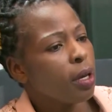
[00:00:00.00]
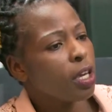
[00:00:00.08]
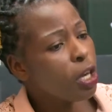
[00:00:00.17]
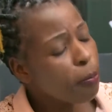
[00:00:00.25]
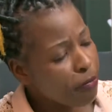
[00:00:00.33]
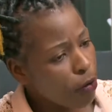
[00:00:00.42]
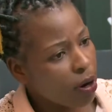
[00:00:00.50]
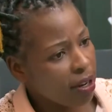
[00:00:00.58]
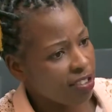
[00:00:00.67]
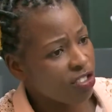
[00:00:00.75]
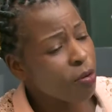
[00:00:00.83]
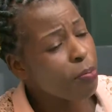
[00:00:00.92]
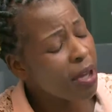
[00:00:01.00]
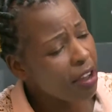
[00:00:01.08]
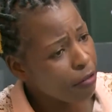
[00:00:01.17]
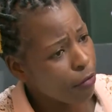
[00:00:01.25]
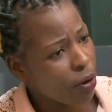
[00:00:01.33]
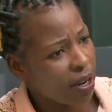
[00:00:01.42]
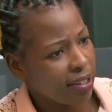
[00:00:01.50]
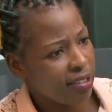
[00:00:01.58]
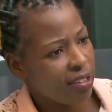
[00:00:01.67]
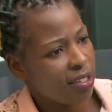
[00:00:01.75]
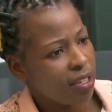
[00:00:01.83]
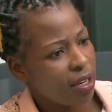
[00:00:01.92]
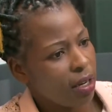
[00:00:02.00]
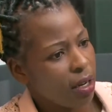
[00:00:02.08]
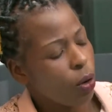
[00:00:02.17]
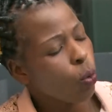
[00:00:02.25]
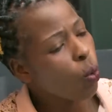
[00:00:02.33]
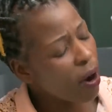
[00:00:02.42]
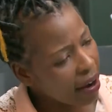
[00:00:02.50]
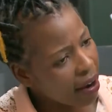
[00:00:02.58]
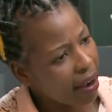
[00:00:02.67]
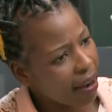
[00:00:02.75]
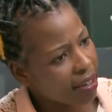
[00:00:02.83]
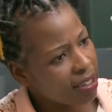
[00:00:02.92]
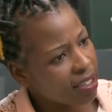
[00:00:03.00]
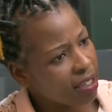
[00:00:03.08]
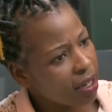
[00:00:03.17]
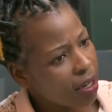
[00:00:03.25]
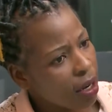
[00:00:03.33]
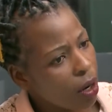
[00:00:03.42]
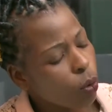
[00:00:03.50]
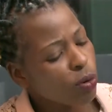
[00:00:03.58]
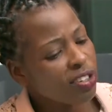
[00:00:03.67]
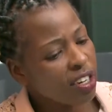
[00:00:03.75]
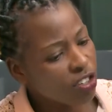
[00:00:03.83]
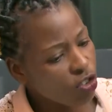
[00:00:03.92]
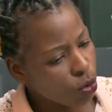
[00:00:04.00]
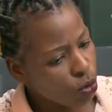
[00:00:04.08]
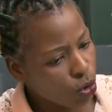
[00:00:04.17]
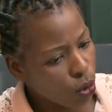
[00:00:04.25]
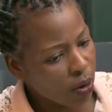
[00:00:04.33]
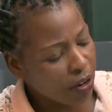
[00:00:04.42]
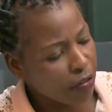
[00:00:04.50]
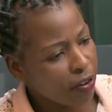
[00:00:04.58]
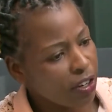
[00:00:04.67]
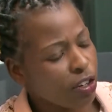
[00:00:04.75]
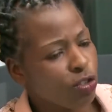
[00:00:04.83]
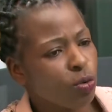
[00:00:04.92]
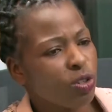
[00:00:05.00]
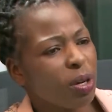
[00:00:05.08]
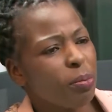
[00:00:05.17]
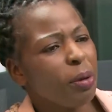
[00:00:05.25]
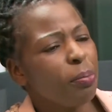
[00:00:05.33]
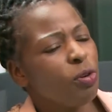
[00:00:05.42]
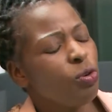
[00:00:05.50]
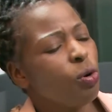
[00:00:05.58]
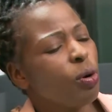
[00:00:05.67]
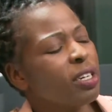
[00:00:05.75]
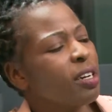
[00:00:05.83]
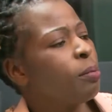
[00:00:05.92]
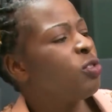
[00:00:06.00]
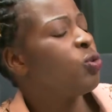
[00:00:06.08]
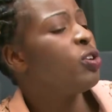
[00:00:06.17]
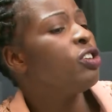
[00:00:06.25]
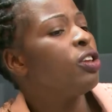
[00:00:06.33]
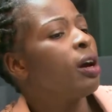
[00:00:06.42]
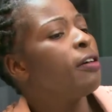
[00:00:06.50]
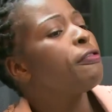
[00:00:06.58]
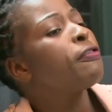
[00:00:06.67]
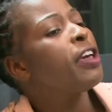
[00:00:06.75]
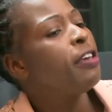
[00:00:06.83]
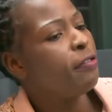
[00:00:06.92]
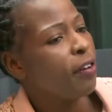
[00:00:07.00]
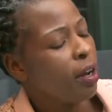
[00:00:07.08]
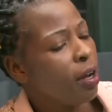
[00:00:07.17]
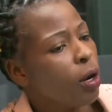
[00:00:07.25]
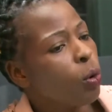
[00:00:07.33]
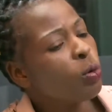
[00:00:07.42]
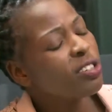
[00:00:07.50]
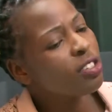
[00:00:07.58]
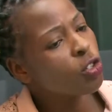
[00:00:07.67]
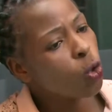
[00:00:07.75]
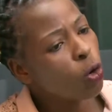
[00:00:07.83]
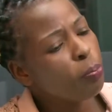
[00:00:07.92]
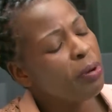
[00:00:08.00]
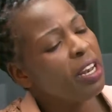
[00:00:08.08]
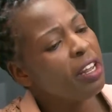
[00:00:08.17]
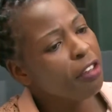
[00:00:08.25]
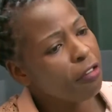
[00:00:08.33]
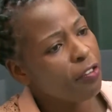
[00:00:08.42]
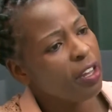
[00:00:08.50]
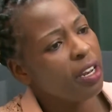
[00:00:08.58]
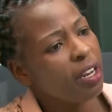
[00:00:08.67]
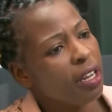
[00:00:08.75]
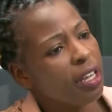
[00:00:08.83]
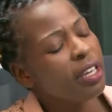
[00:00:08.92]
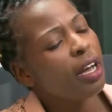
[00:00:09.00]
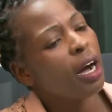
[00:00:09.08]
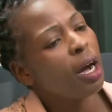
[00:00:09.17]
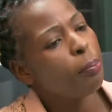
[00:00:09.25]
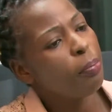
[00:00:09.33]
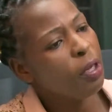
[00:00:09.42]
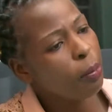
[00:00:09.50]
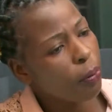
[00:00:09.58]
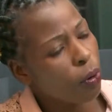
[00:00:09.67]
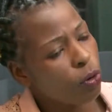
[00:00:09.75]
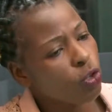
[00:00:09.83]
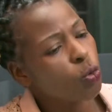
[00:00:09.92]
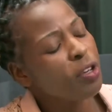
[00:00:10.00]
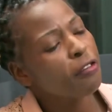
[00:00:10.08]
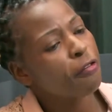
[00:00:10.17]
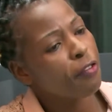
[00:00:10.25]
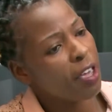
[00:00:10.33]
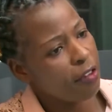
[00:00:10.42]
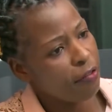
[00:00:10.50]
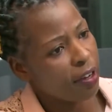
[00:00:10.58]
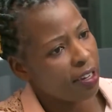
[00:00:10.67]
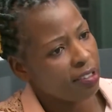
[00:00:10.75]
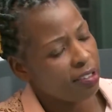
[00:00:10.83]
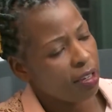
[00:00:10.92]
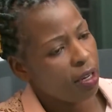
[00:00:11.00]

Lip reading: Keep focused, remain focused, work hard. Usaite zvokutorwa advantage kuti maybe, you know what, I'm doing a favor. Don't believe in people doing favors.